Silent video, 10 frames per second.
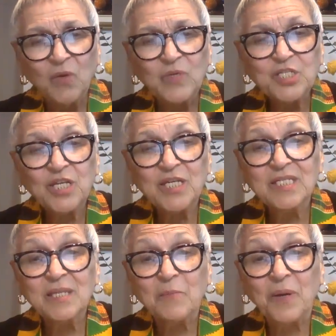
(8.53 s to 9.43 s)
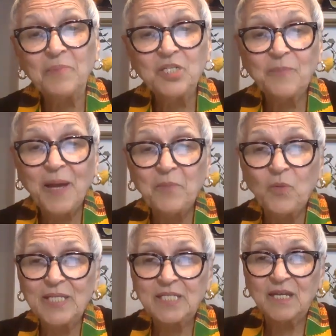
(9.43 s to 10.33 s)
which is published by
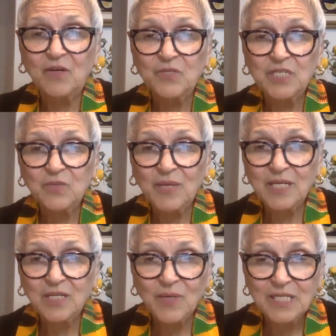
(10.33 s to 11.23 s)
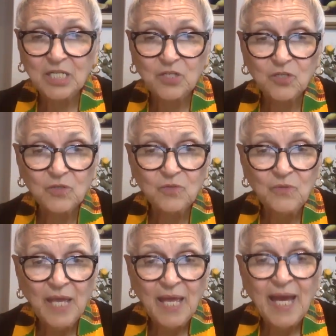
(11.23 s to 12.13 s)
Mawenzi House in
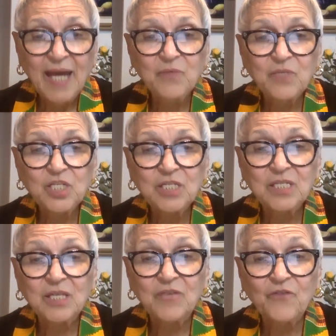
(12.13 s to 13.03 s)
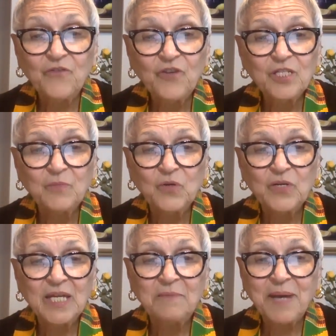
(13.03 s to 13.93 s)
2022, and which is the first
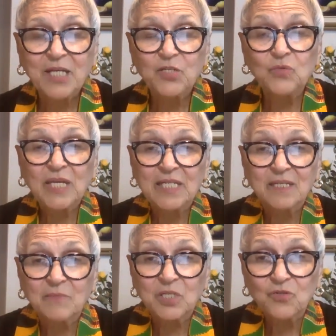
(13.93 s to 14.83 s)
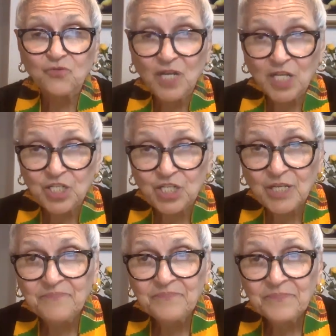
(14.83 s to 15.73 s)
book in my New Testament
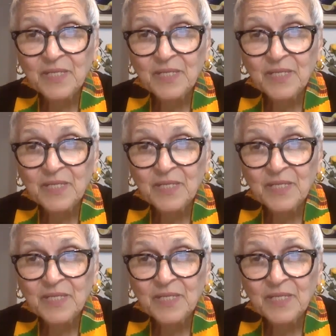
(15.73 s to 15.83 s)
trilogy.